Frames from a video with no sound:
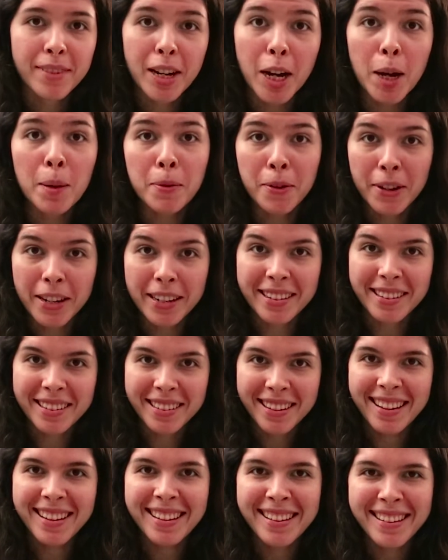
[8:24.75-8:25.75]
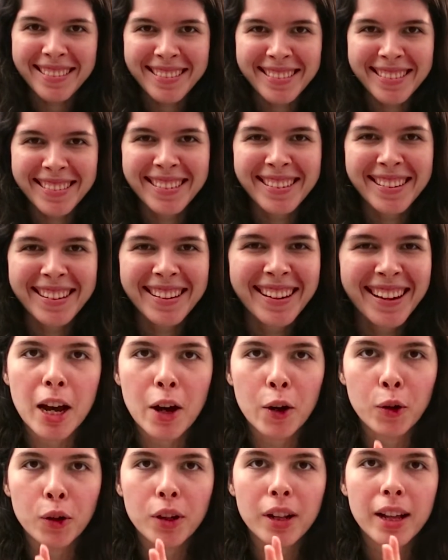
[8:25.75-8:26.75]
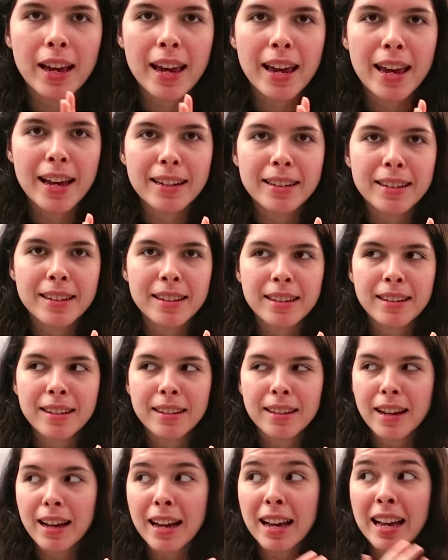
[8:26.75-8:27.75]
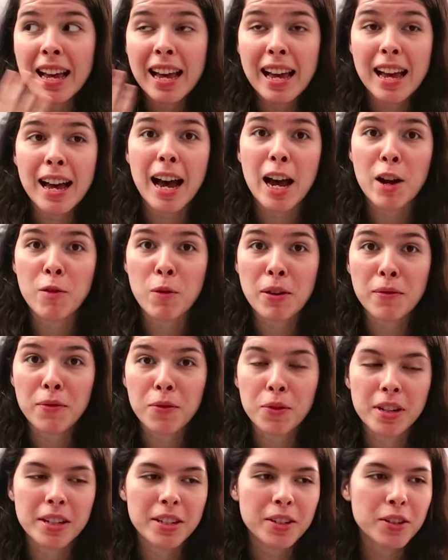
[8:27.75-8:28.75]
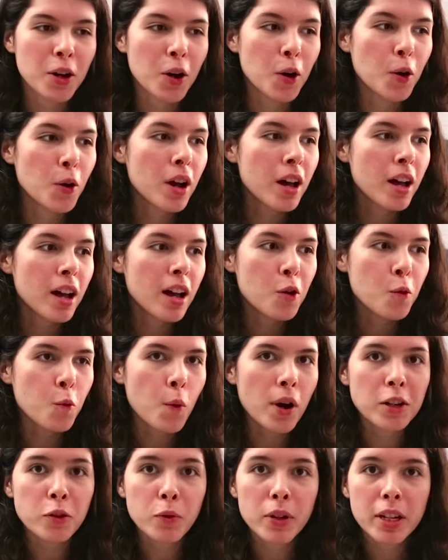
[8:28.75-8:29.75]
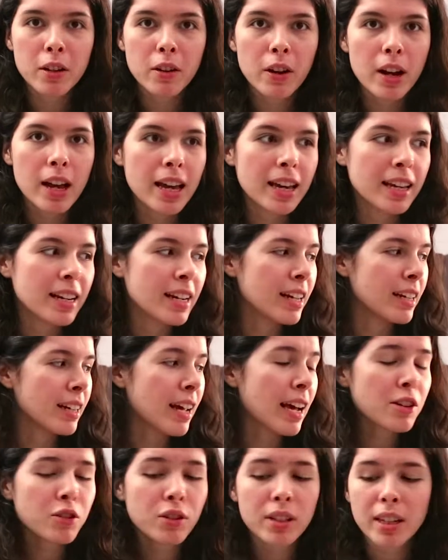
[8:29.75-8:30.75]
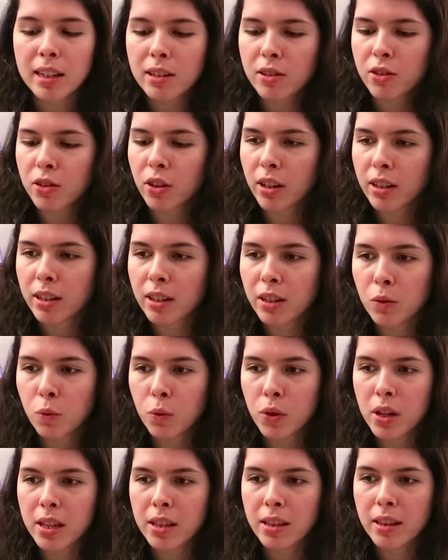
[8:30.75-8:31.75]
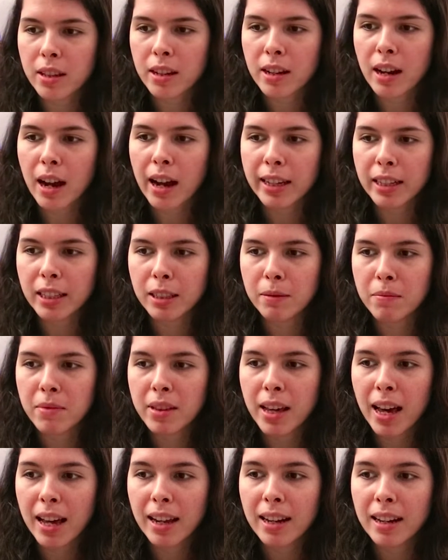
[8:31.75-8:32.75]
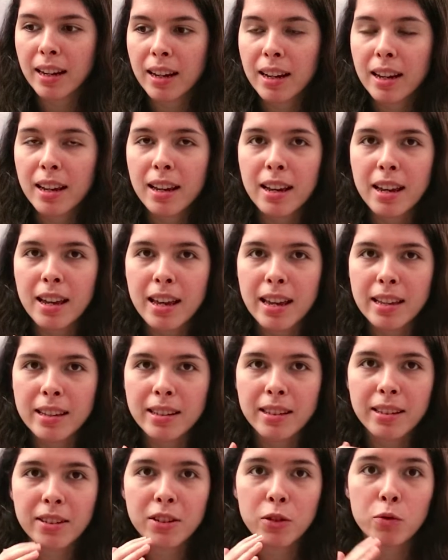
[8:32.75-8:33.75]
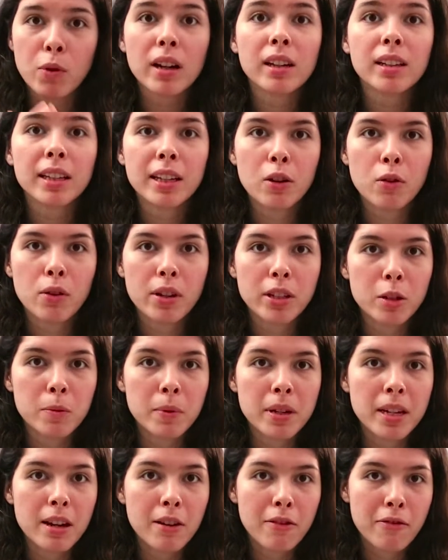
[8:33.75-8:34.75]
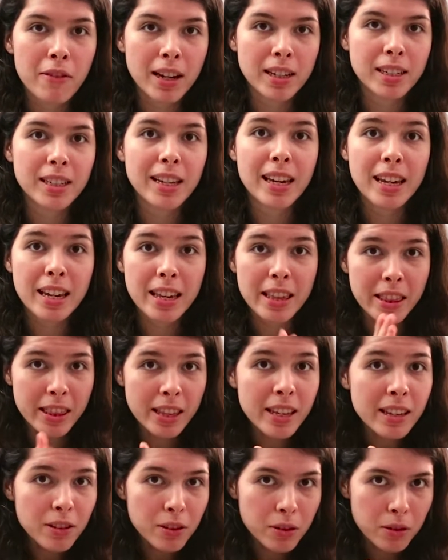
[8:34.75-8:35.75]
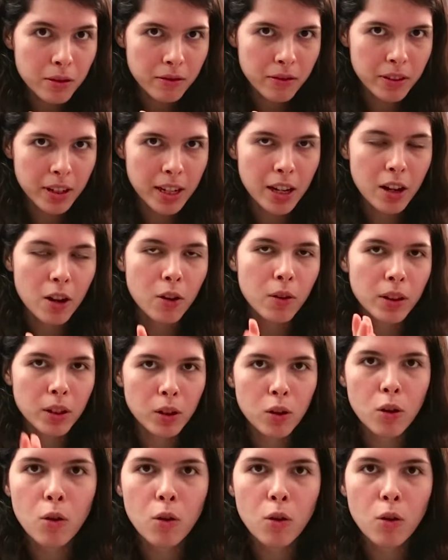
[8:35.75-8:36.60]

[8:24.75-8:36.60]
upgrades? I threw in the towel and I went for it. So why don't we go ahead and actually get started with an item that is directly going to be affecting this video and the